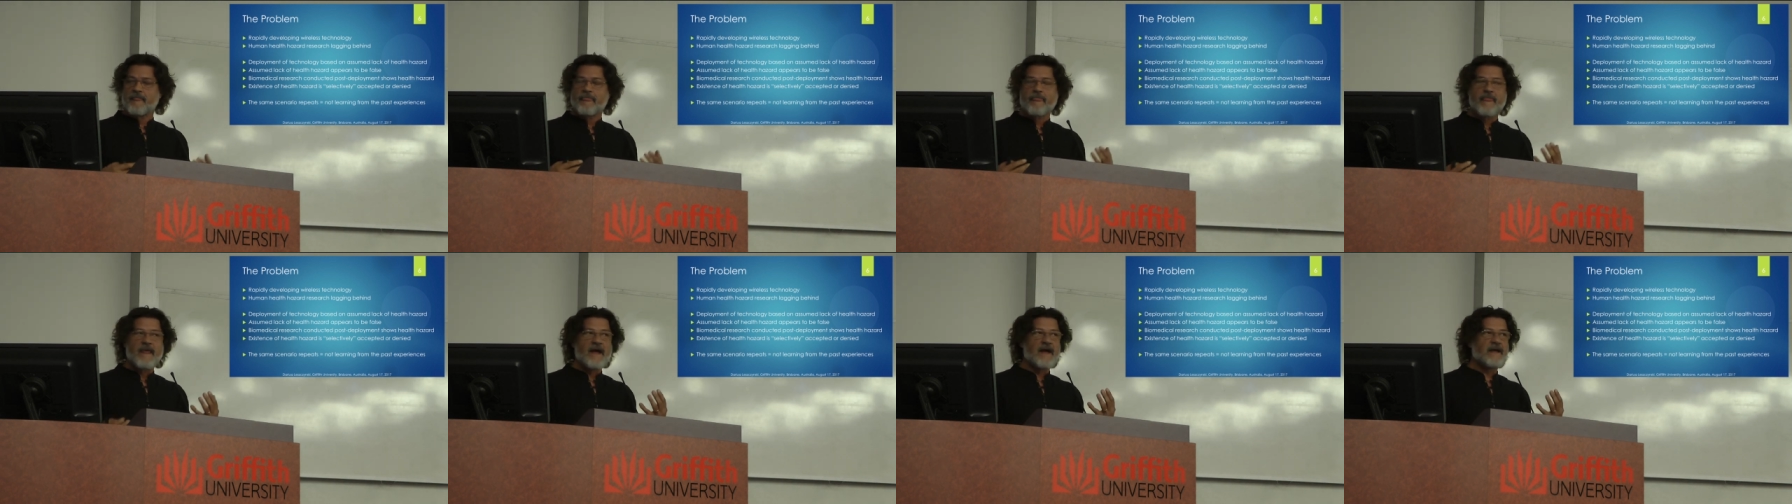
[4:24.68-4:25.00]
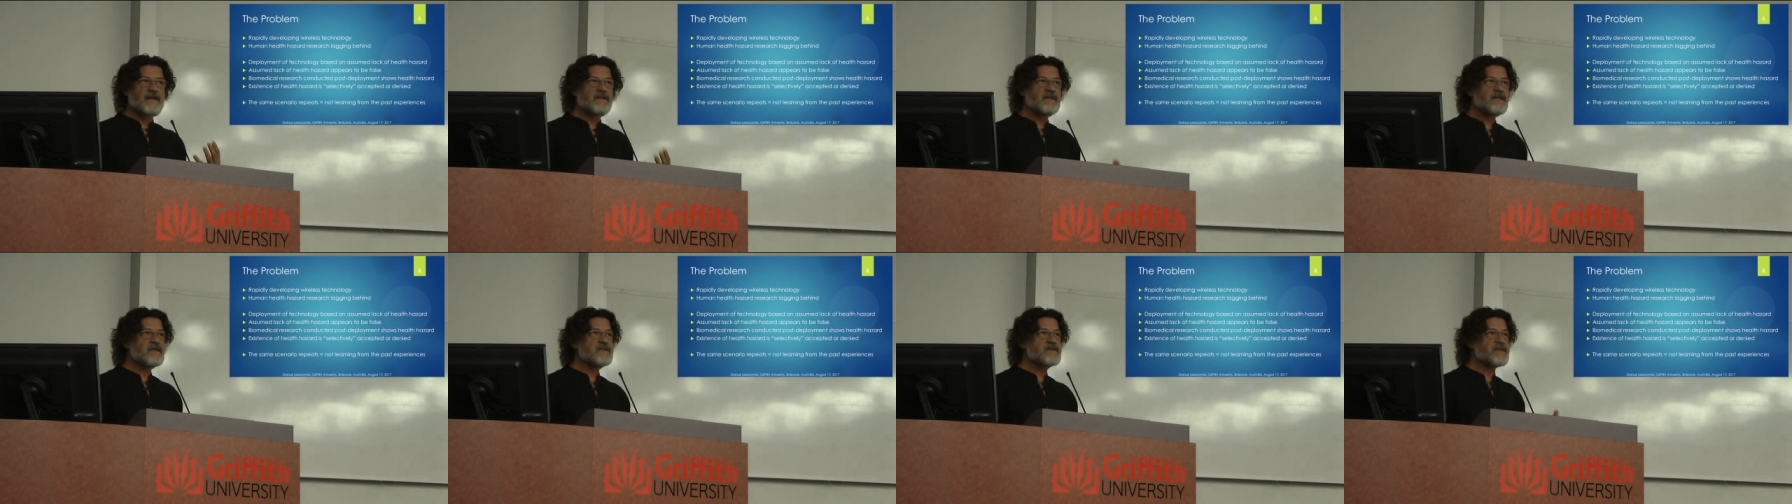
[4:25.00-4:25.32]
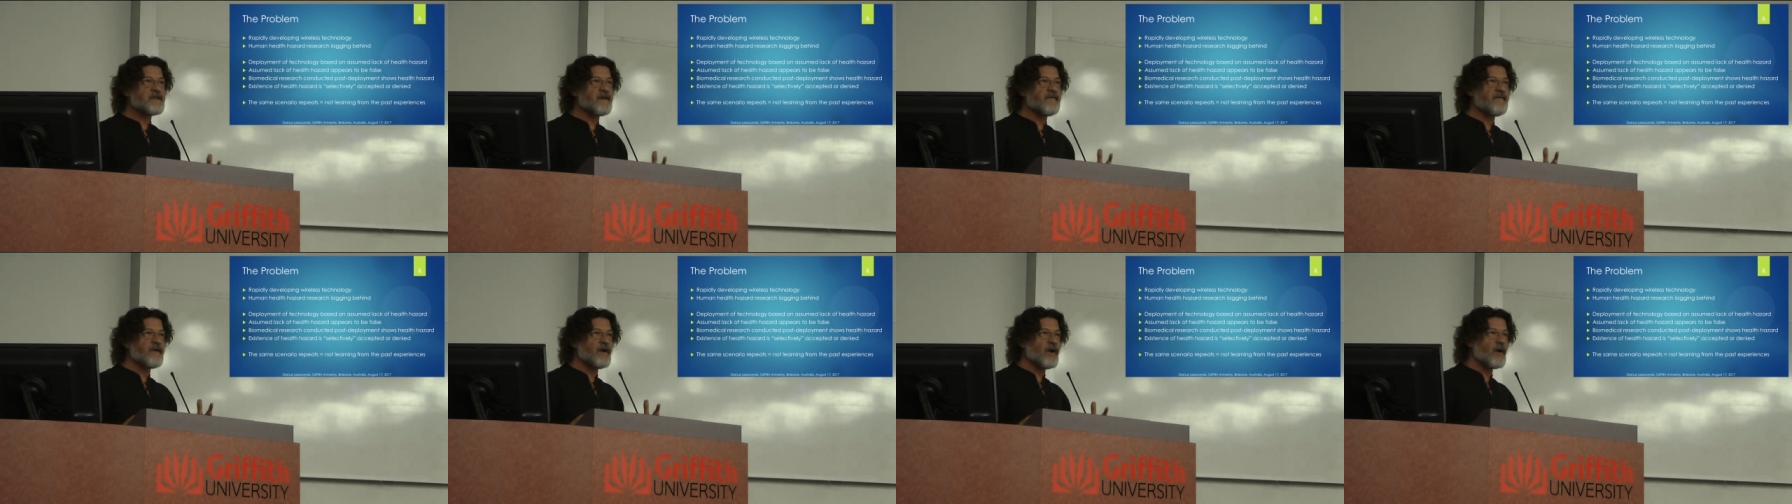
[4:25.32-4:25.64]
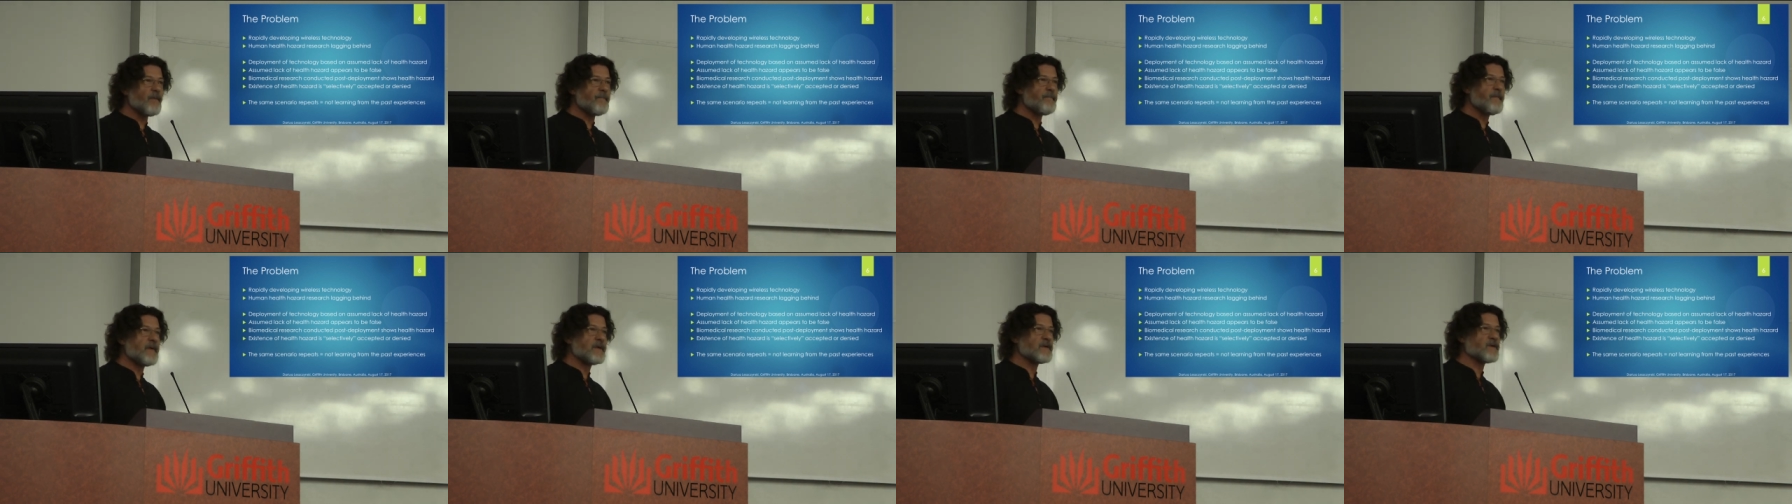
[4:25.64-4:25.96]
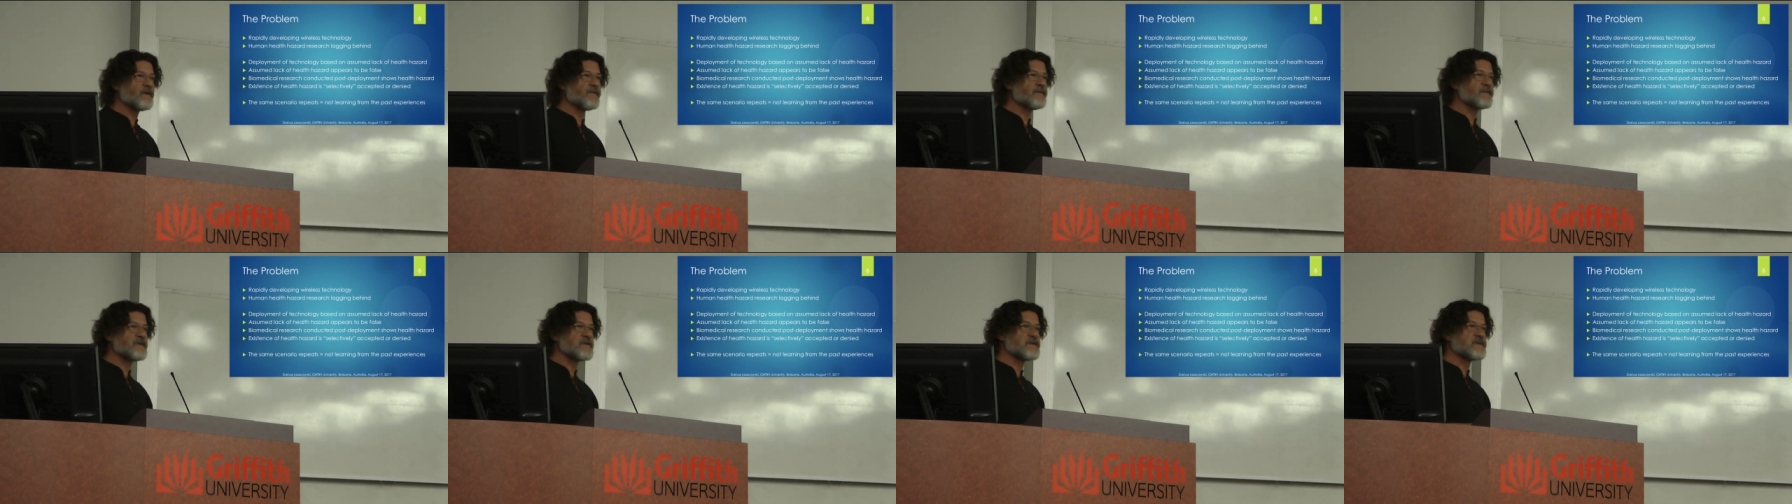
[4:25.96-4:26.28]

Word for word: And this development of this